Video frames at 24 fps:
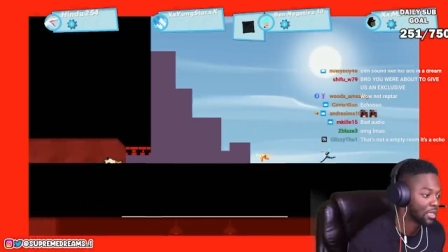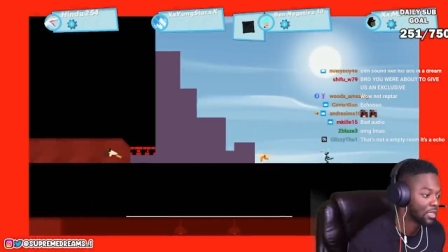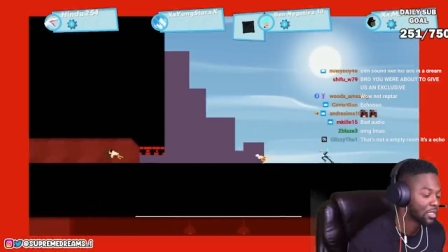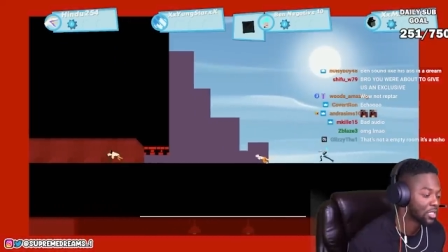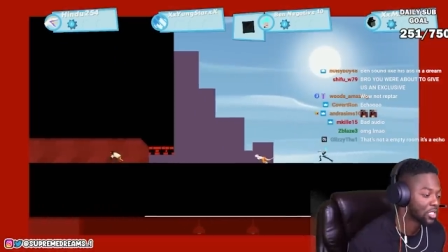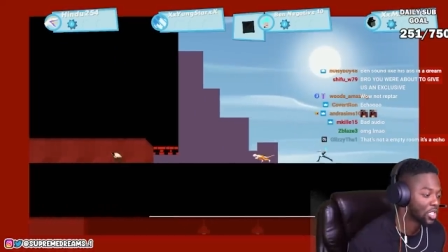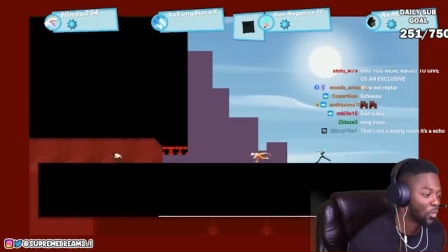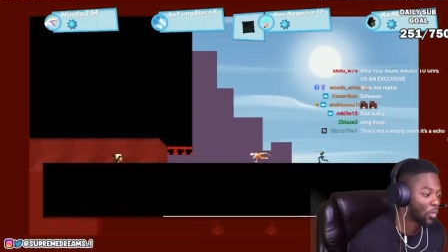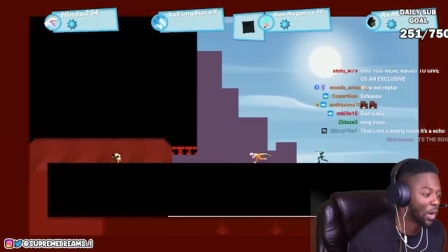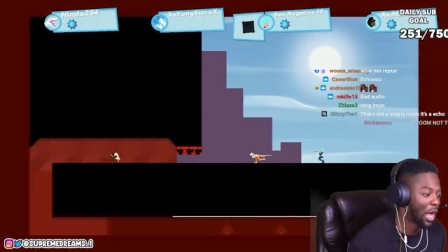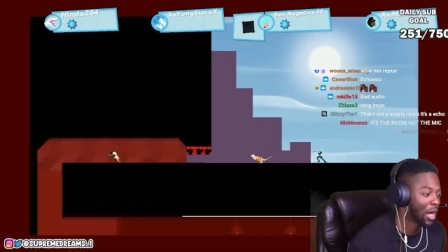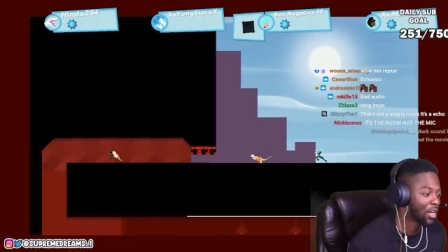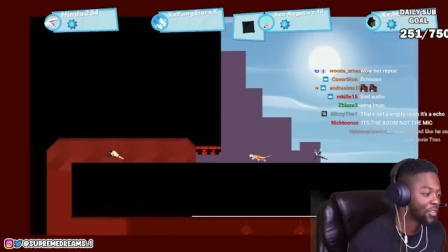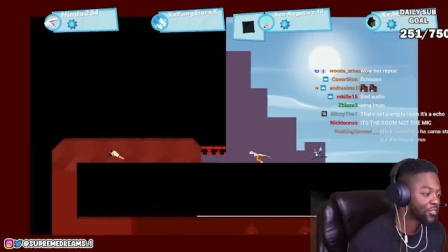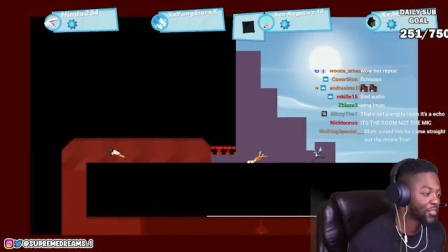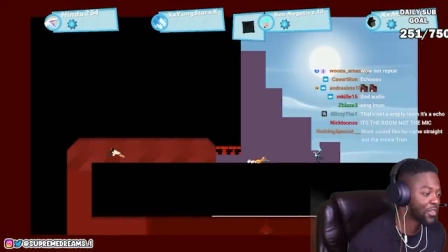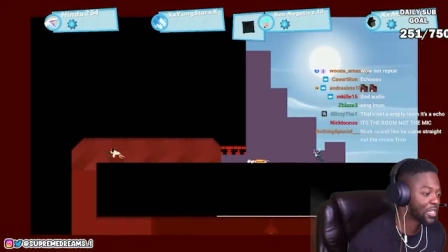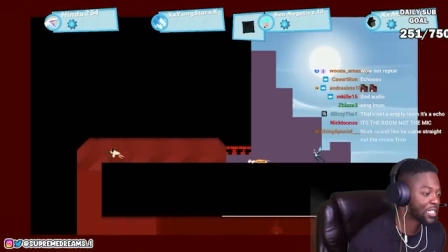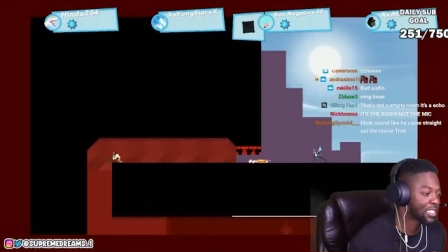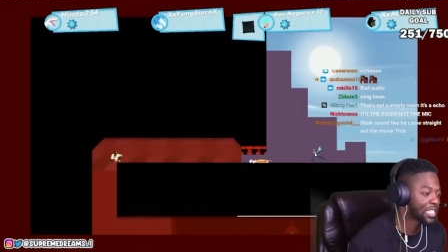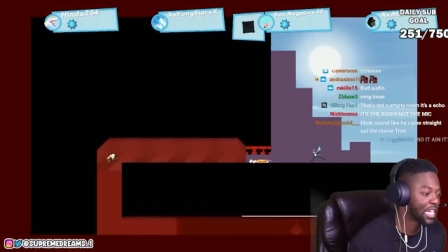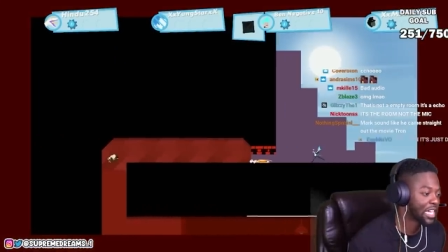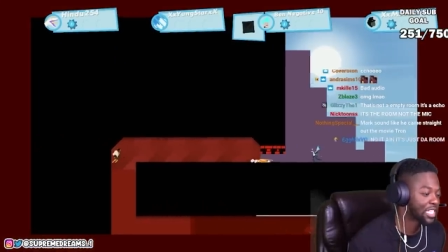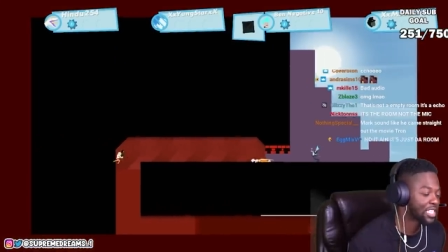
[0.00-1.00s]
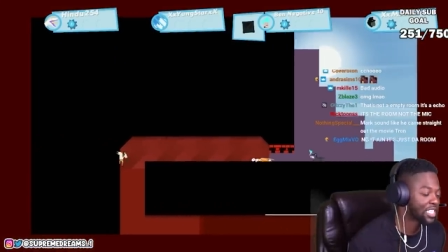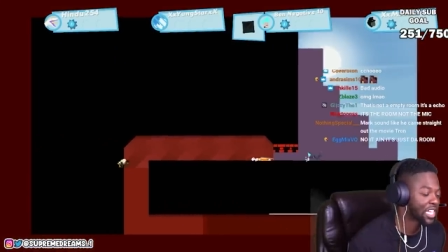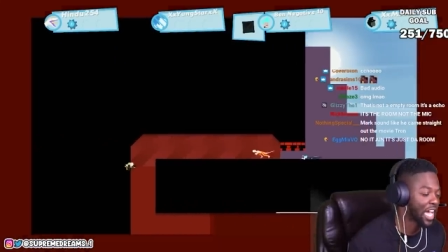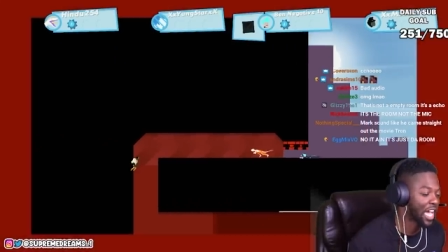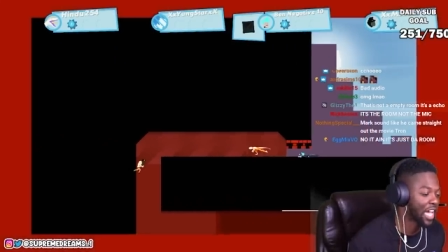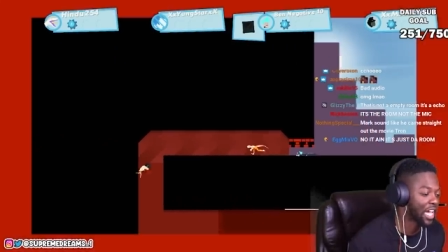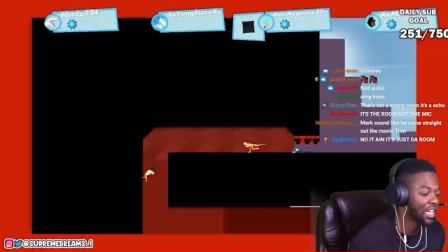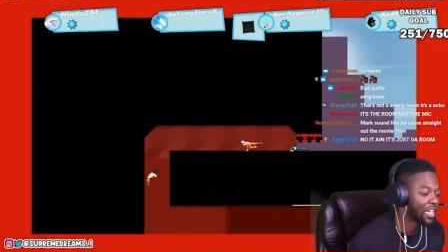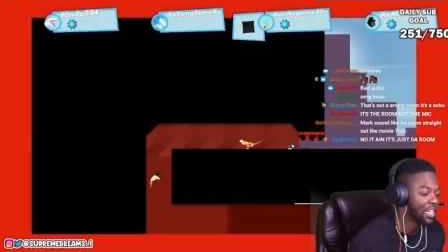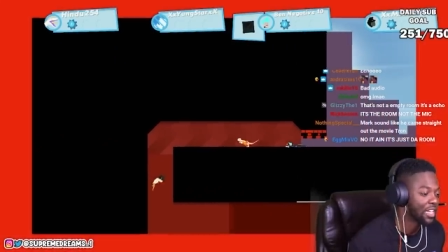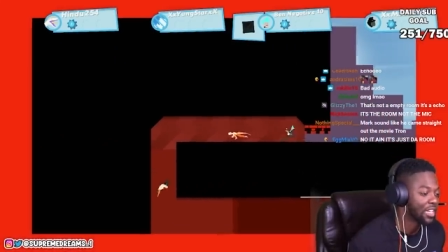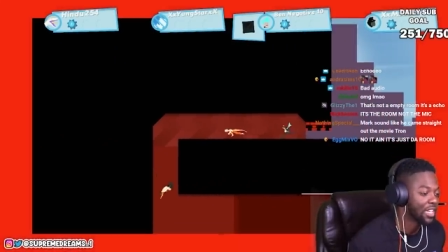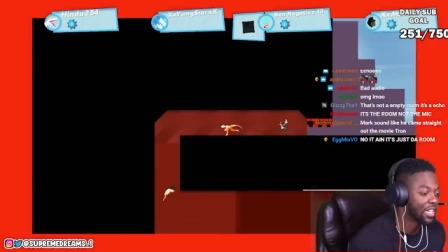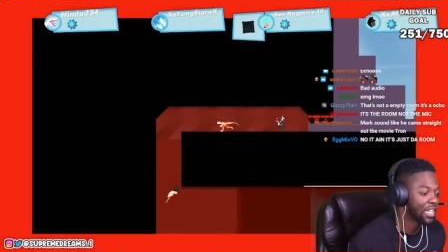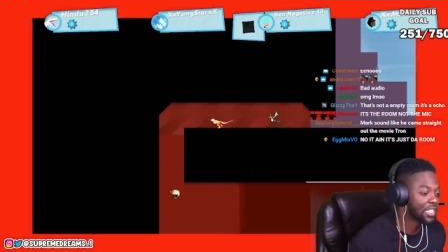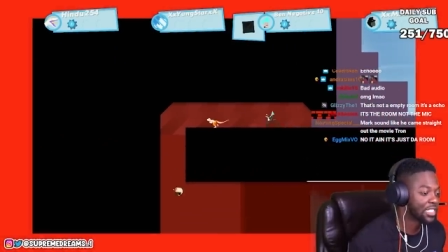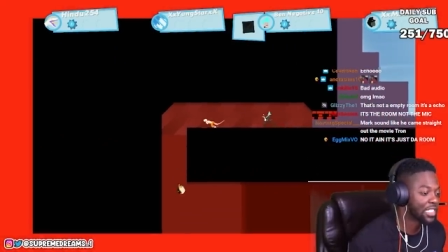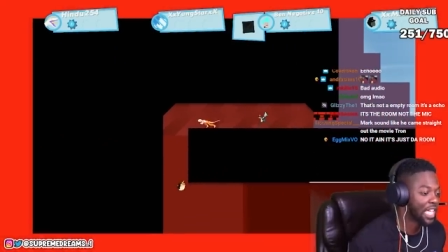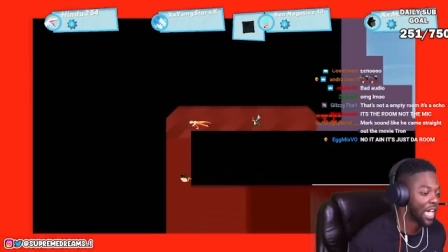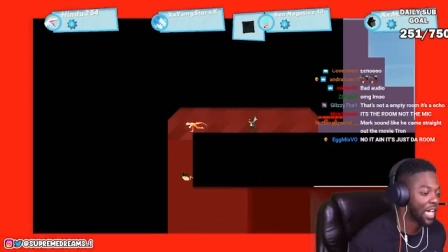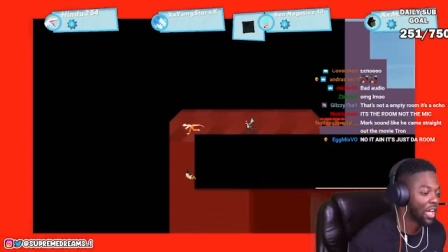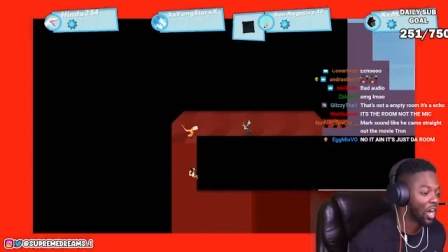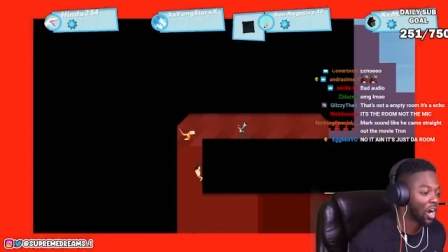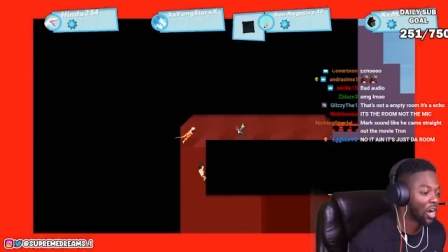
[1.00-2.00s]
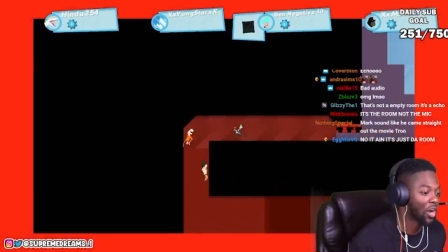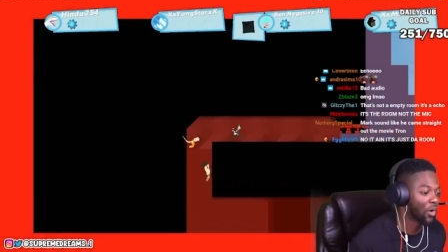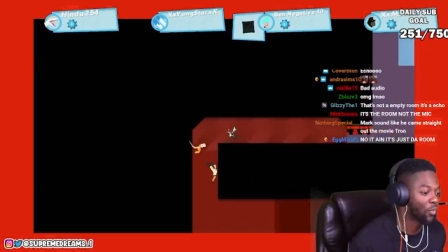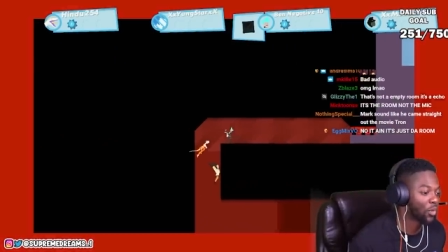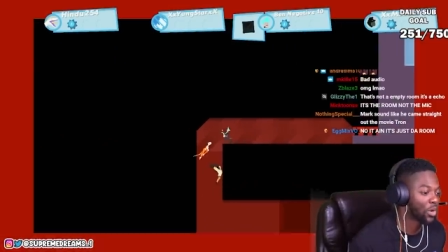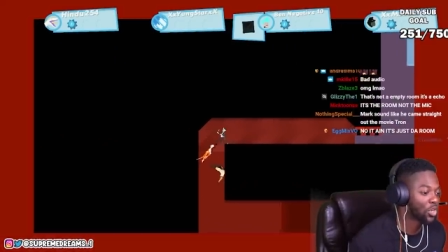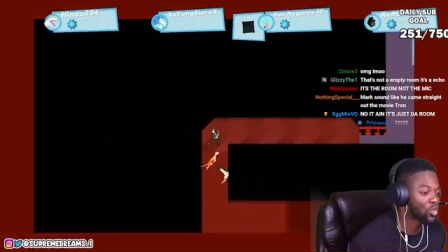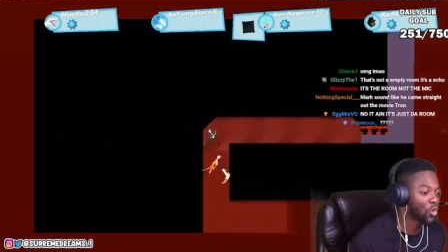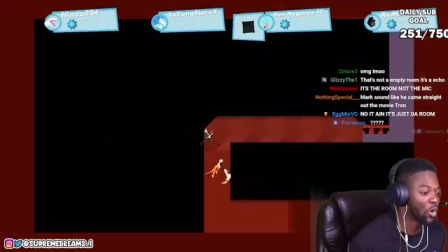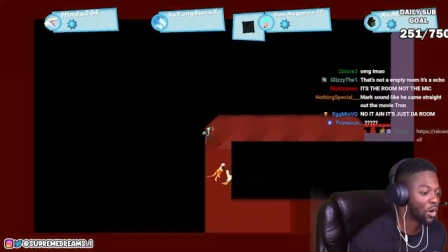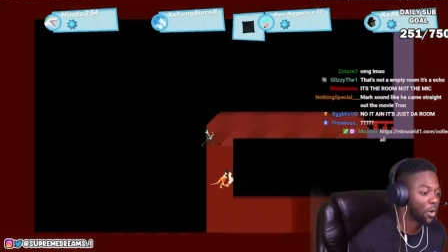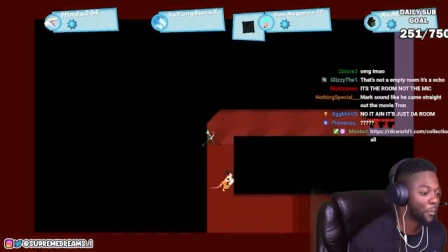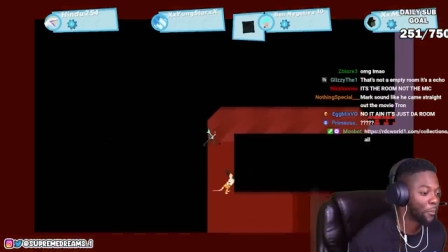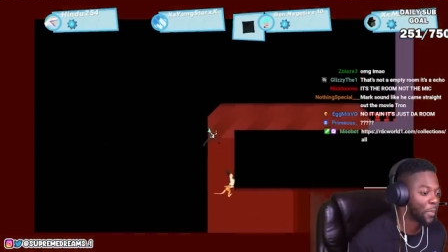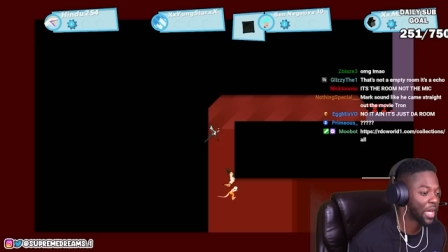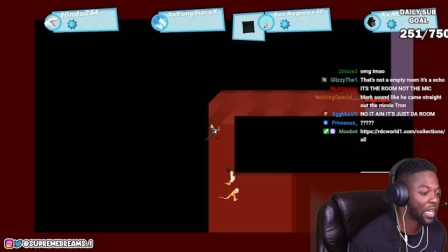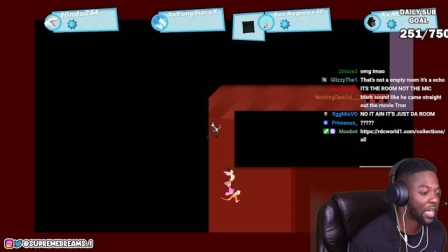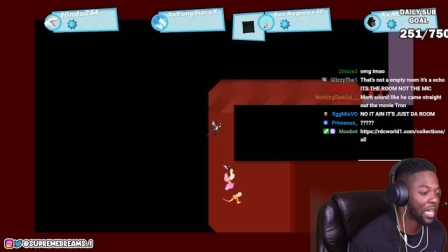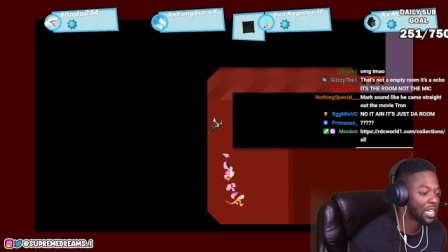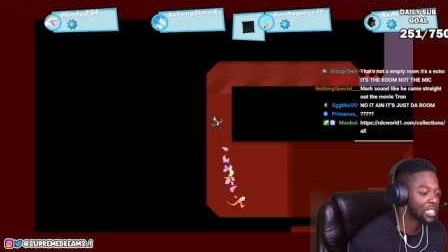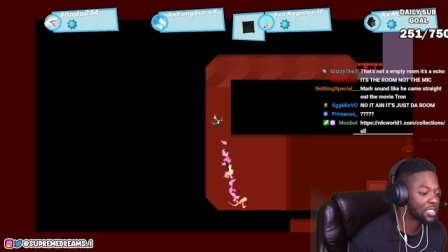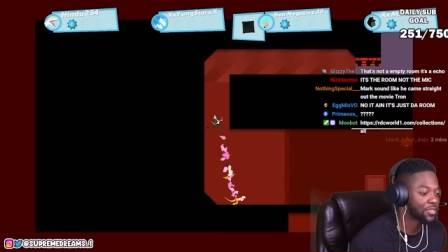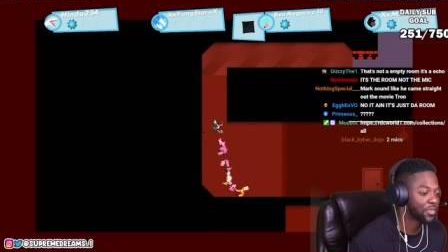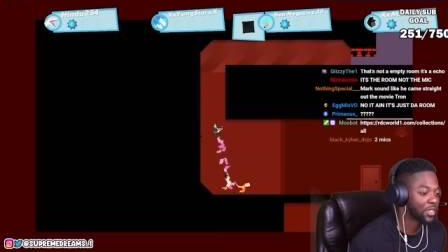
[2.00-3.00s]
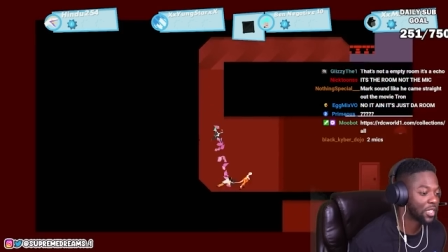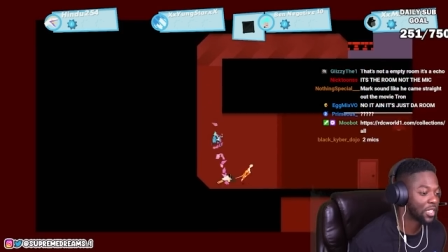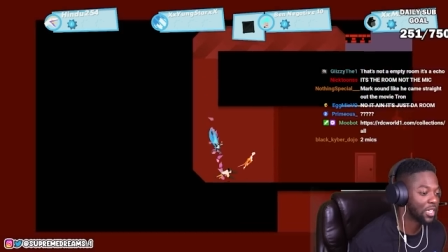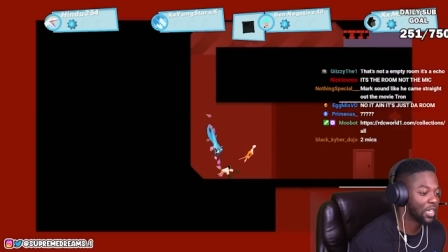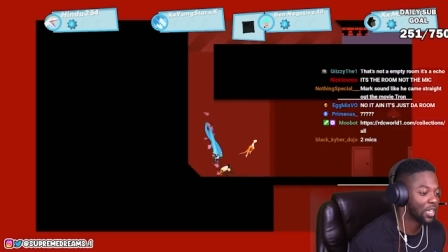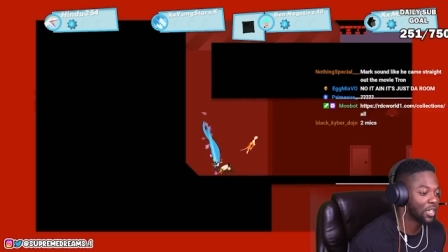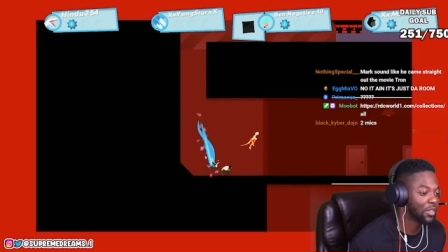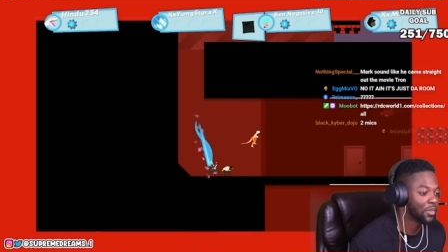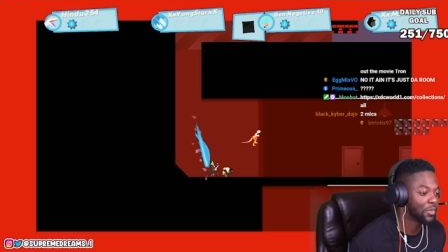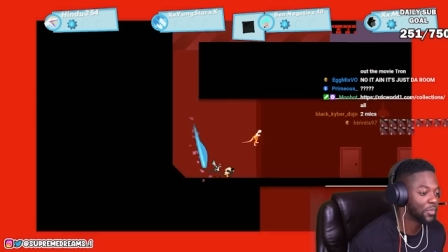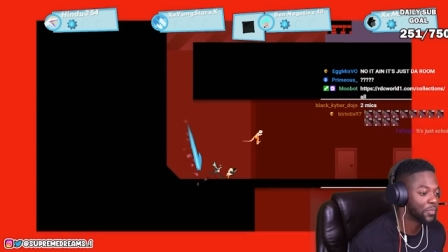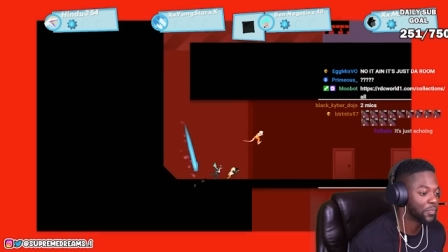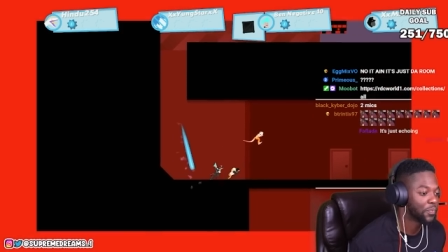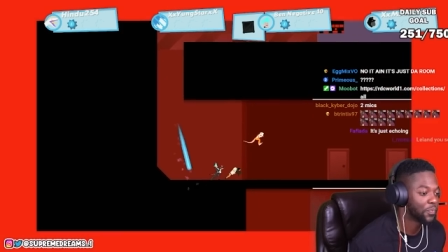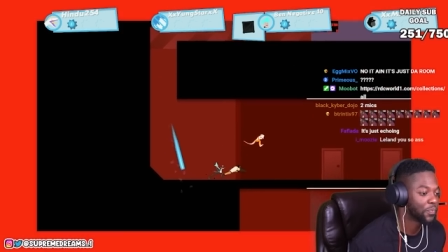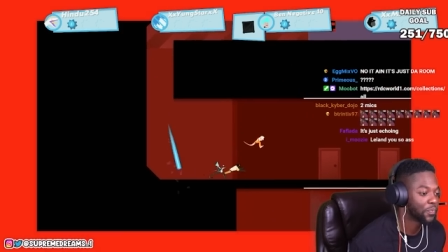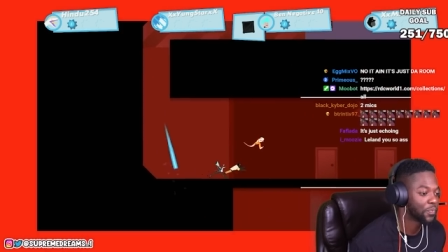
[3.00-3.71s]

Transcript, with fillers: So what I was gonna say, check, is that we're doing a bank heist video.